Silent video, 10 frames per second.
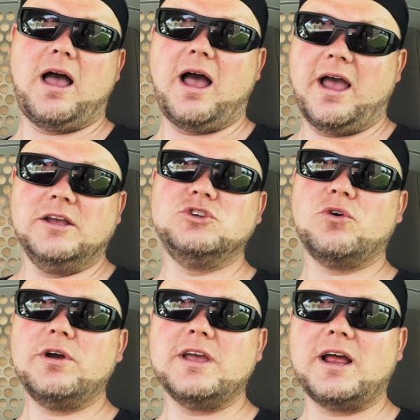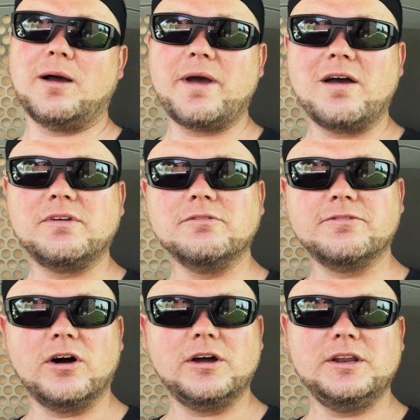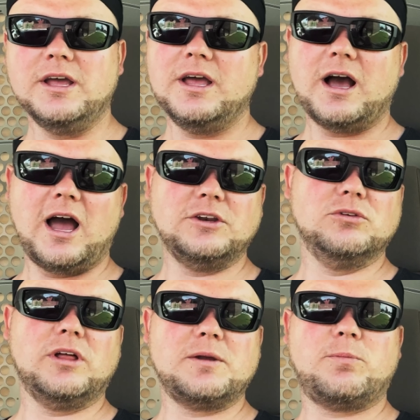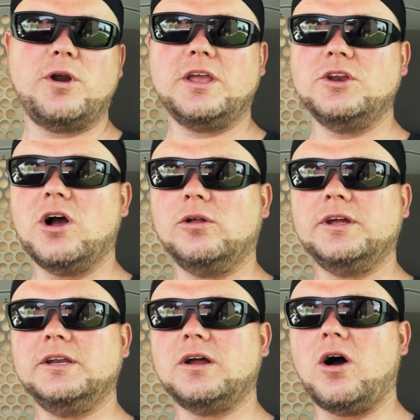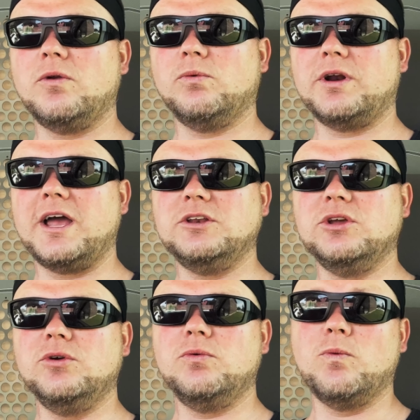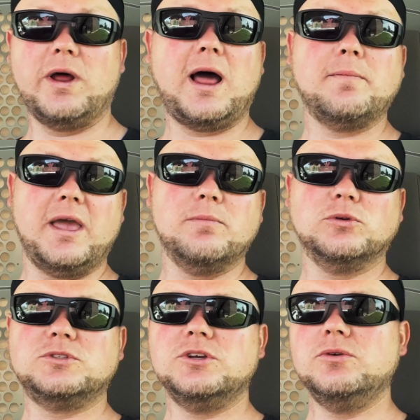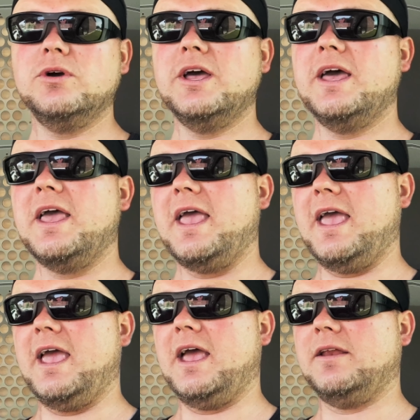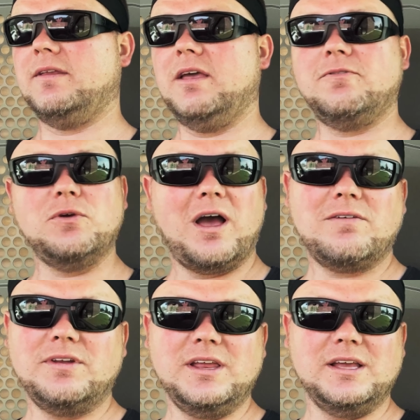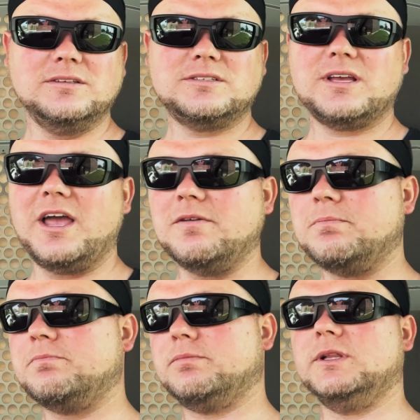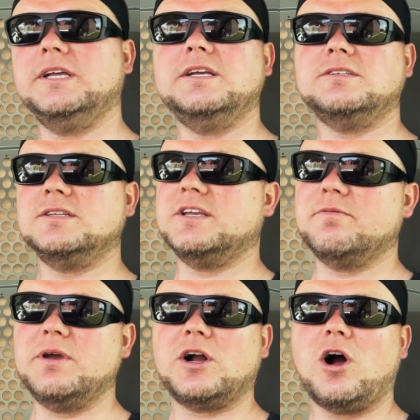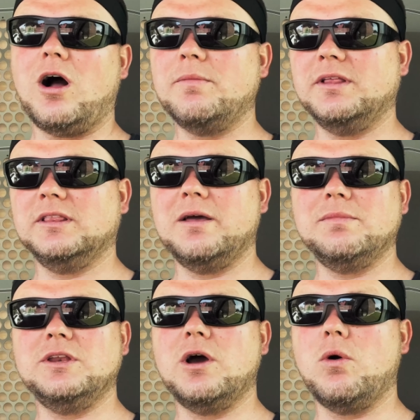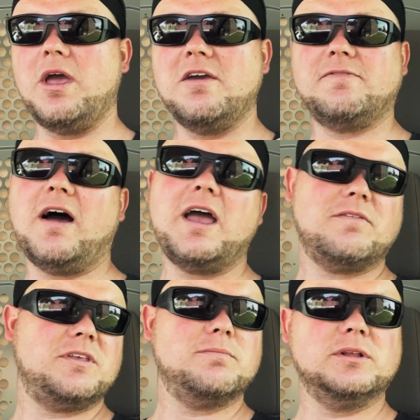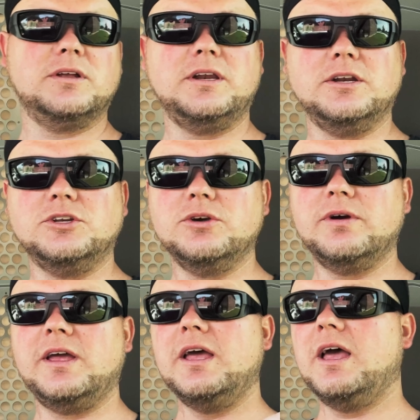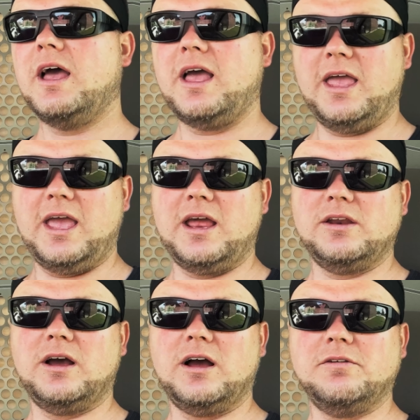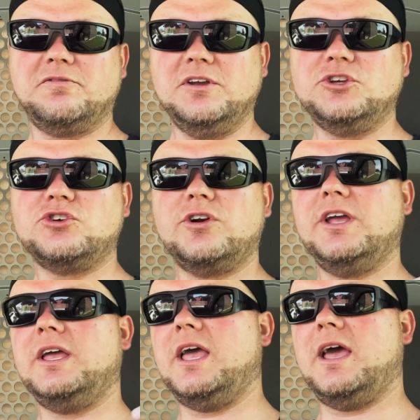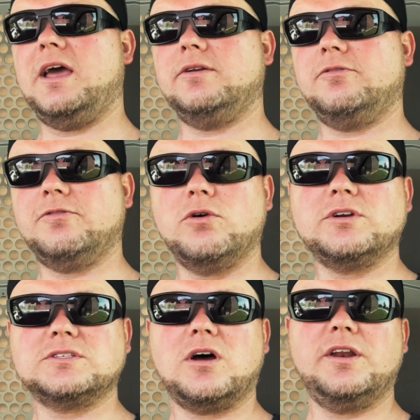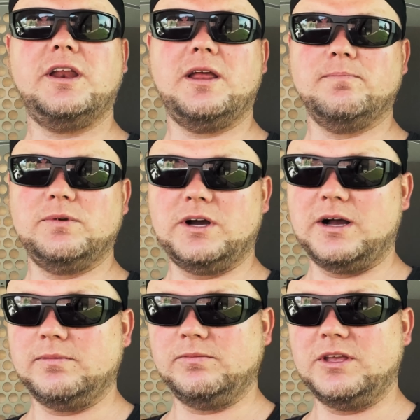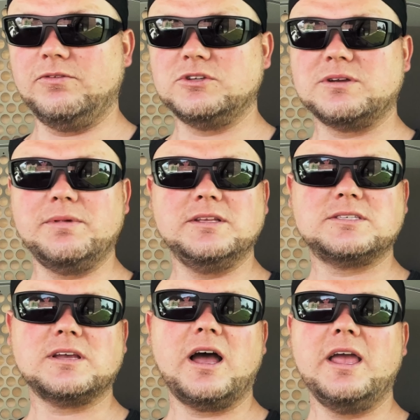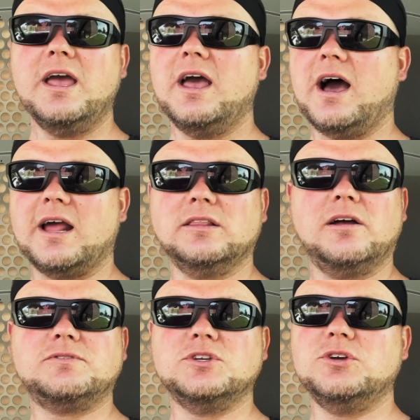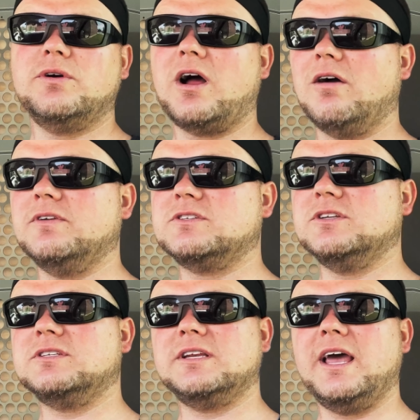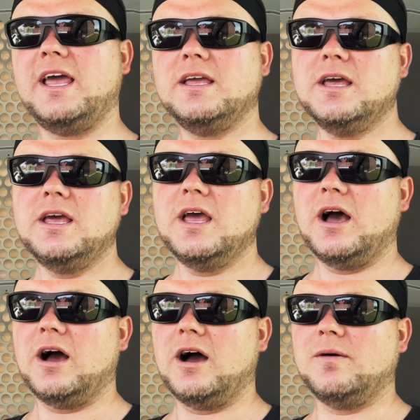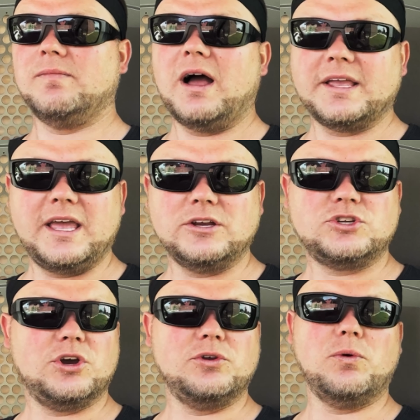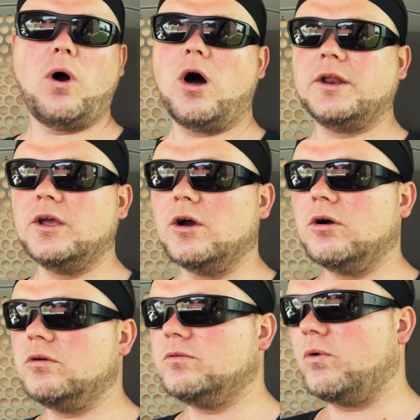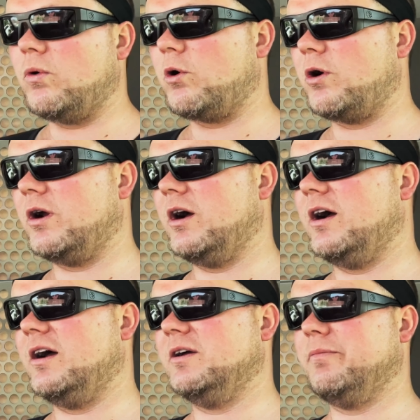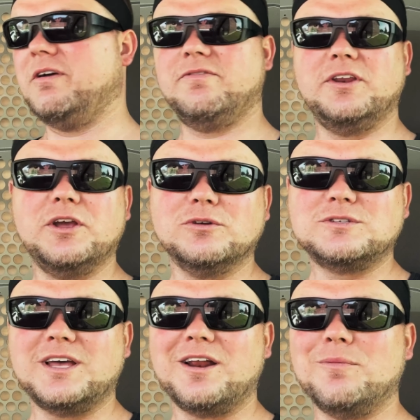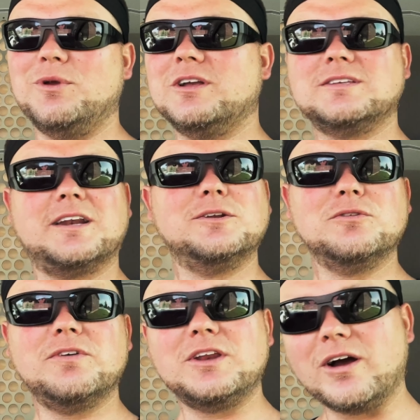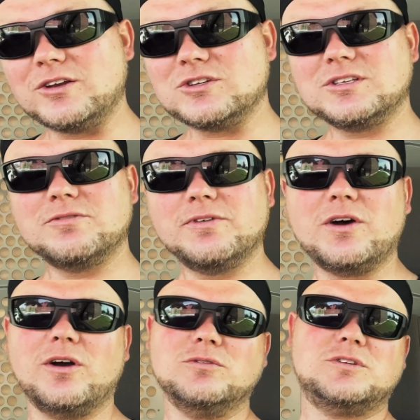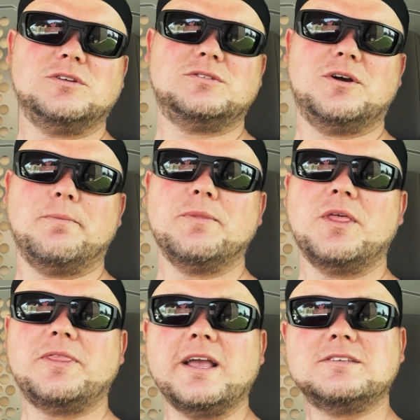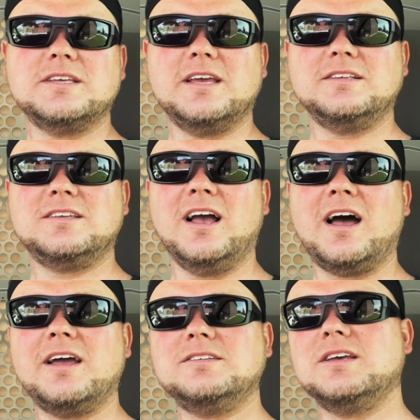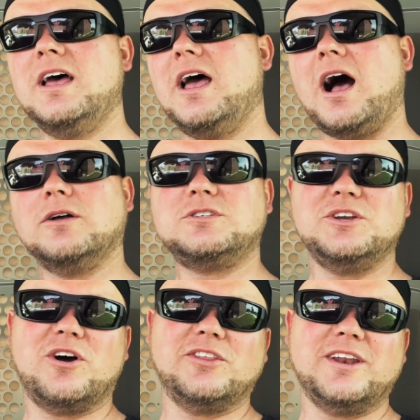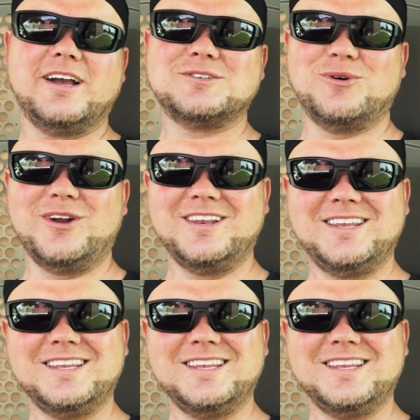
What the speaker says: I enjoy it. I'm having fun. I do like bringing y'all in on what I do when I'm able to. And if you have any insight, please give me a comment and let me know. If I have the ability to do it and feature it and focus on it and give you some insight, I'd love to do it. Obviously today, I can't show you audio or my video setup because I didn't do video. I just did photos. So thanks again, guys. I'll see you on the next one.